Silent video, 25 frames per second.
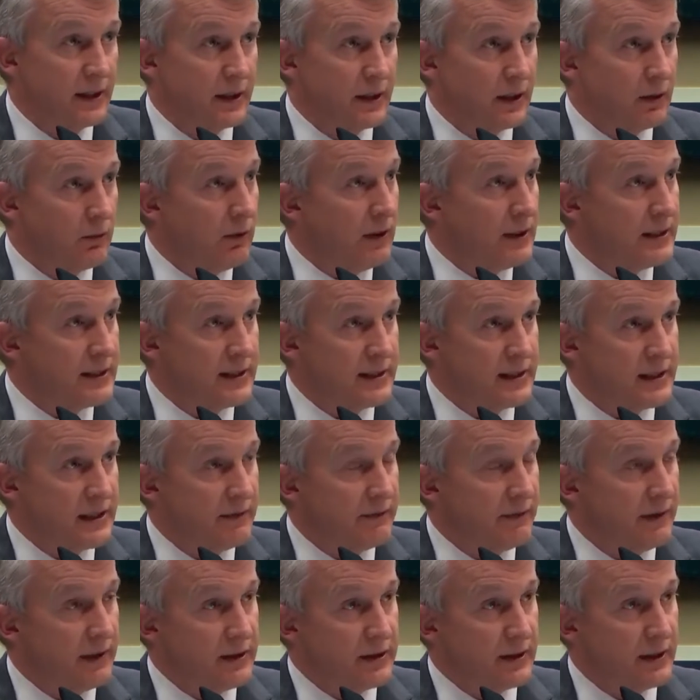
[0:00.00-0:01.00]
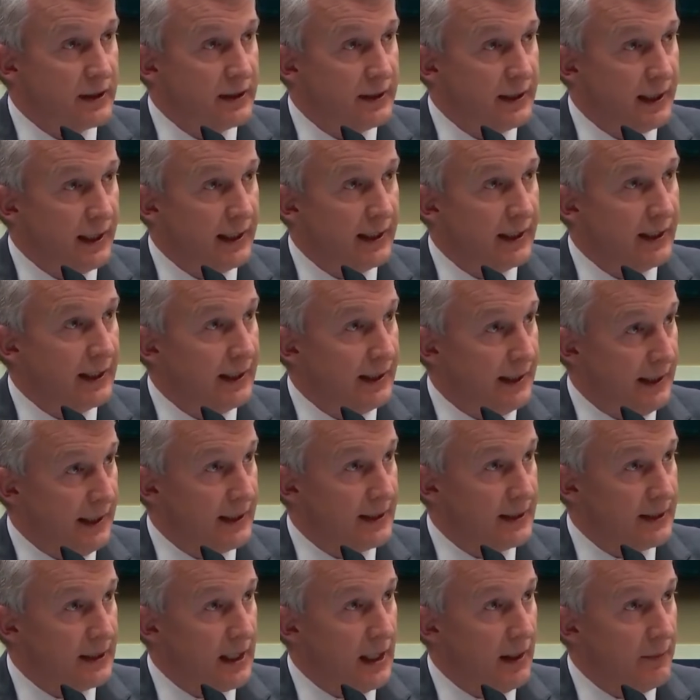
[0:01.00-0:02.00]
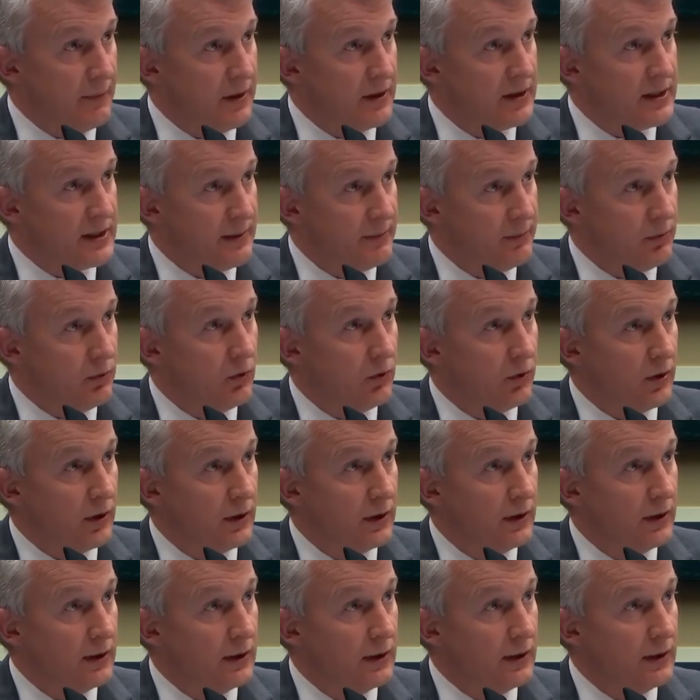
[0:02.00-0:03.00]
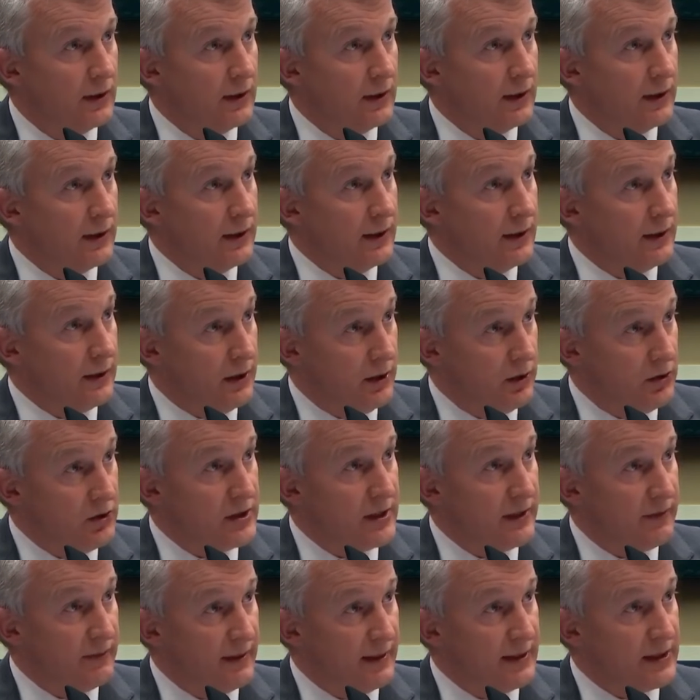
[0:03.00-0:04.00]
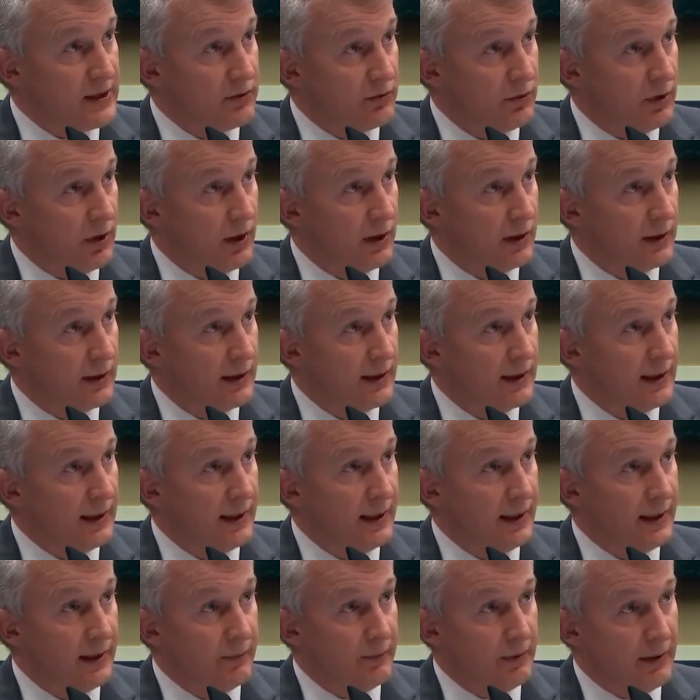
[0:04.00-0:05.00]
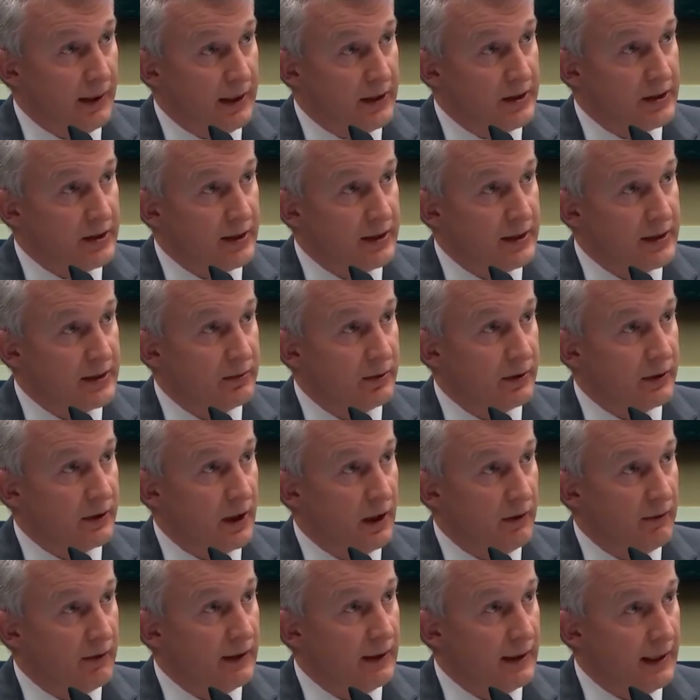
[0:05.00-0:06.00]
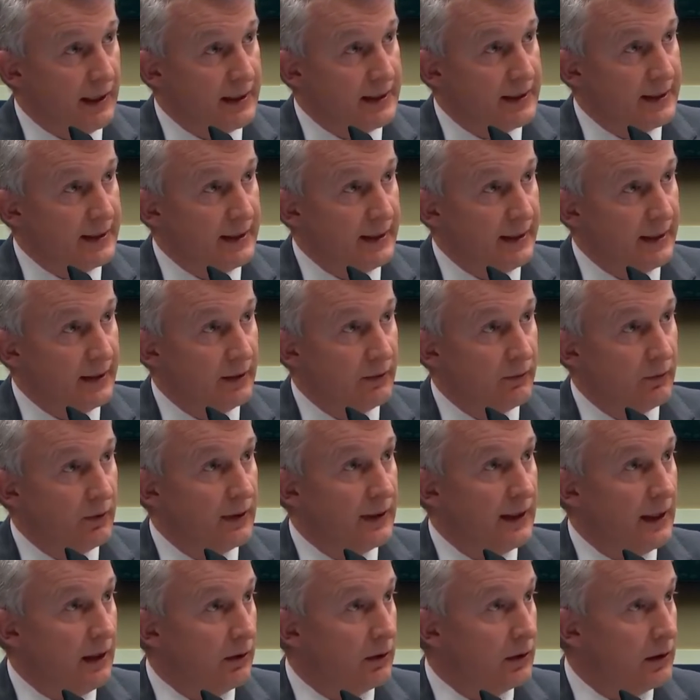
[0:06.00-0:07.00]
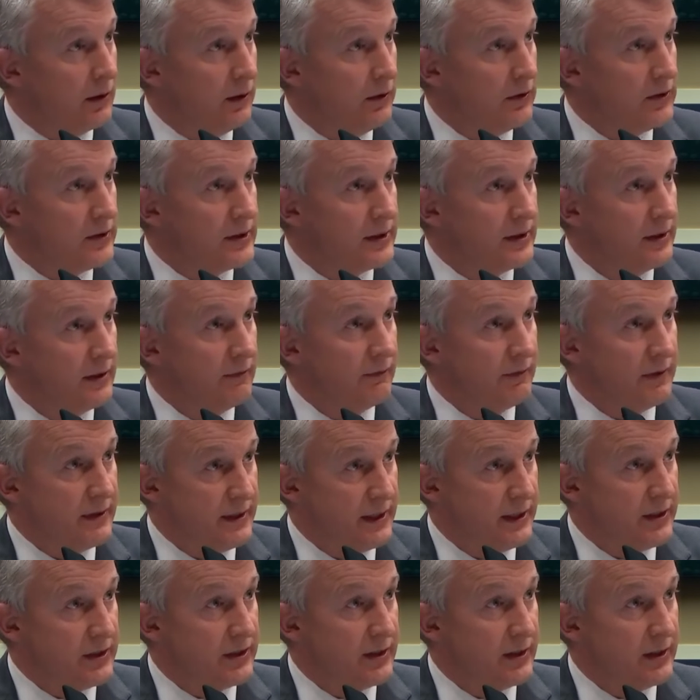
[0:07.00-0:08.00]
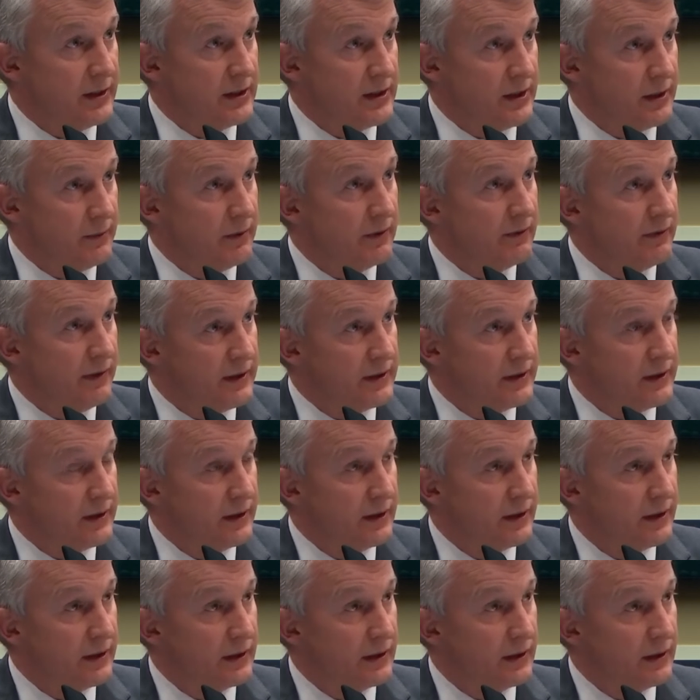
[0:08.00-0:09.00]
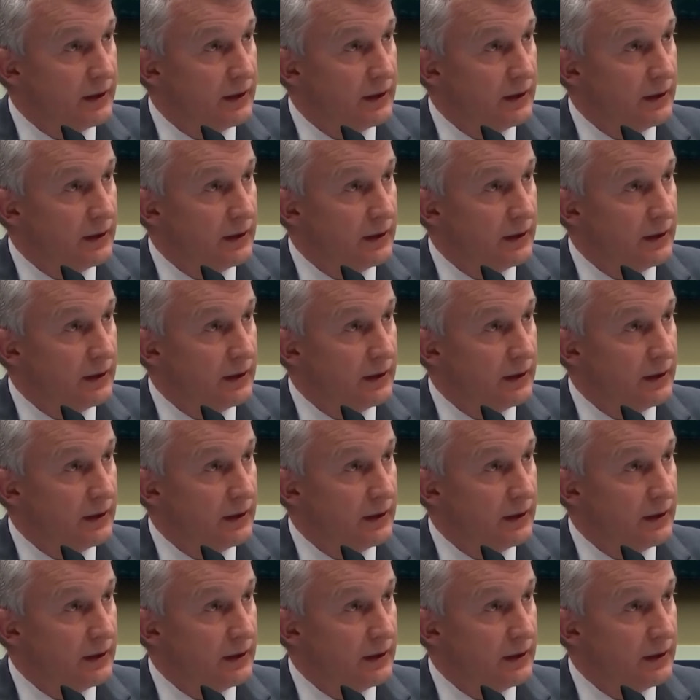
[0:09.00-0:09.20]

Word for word: There wasn't sufficient data at that time to support use of this drug in patients with COVID 19 without close physician supervision.